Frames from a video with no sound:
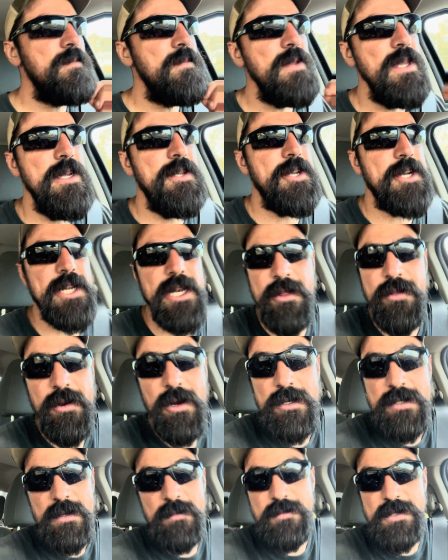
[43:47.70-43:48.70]
and you're gonna throw
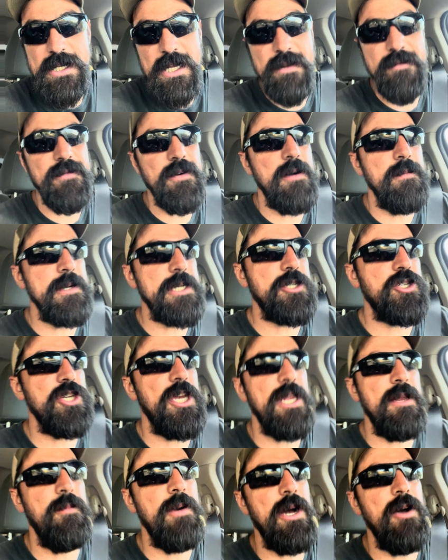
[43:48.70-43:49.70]
some xenophobic
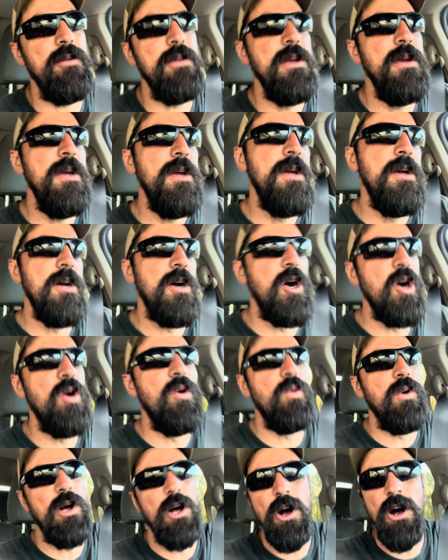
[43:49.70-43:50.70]
shit about, oh,
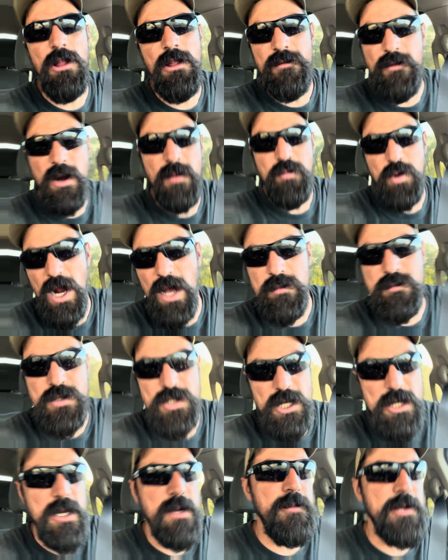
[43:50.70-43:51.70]
well, all of our problems
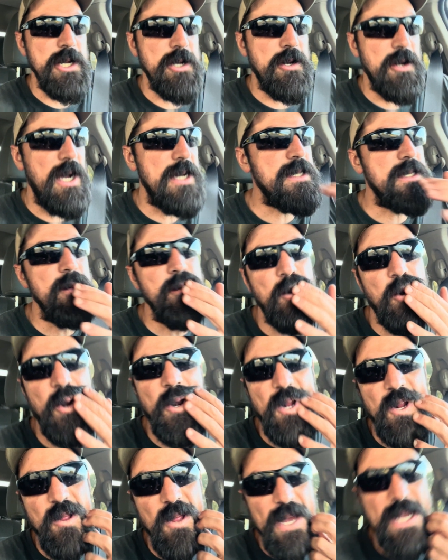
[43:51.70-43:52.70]
are coming across the
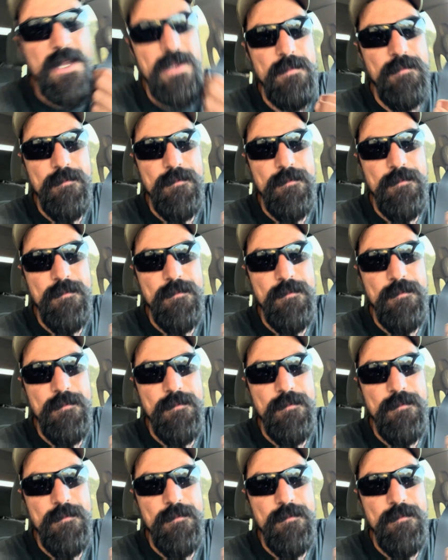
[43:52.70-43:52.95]
border, like,